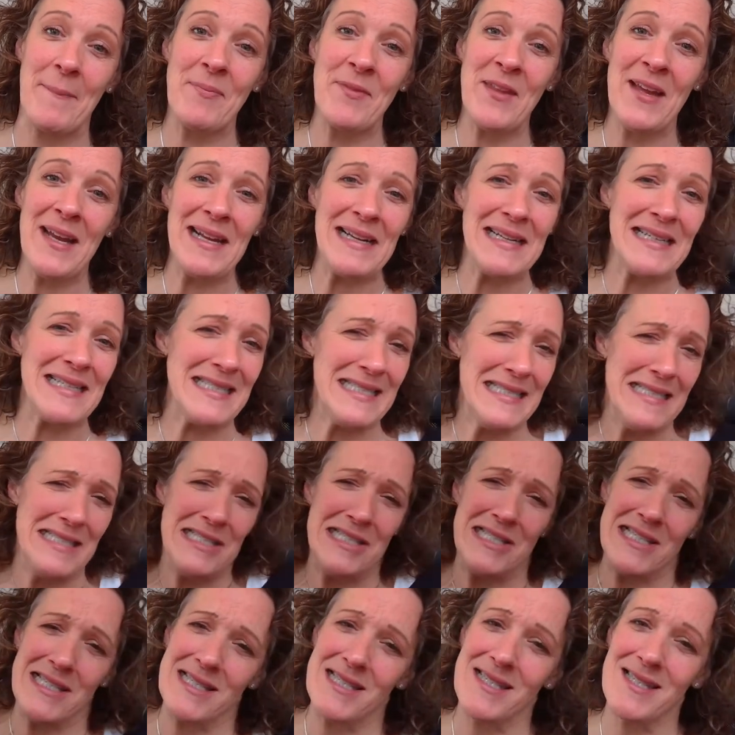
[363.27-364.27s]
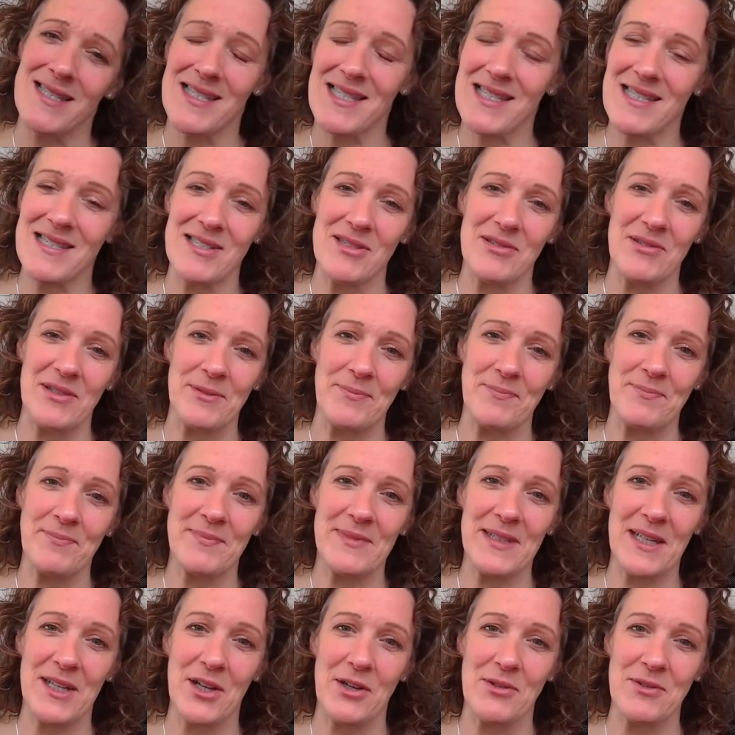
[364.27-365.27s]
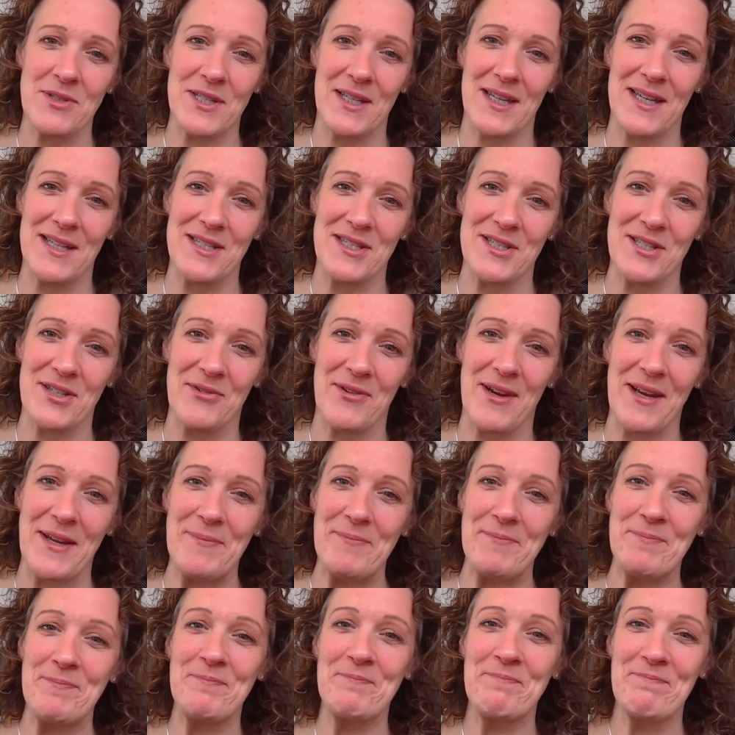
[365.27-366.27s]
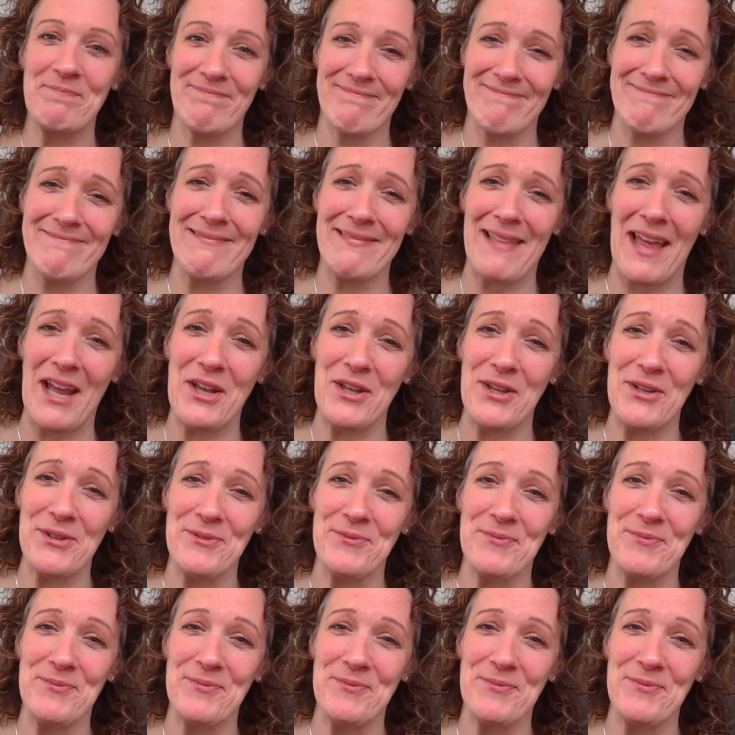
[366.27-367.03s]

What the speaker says: because it just, it goes against the grain. Thank you.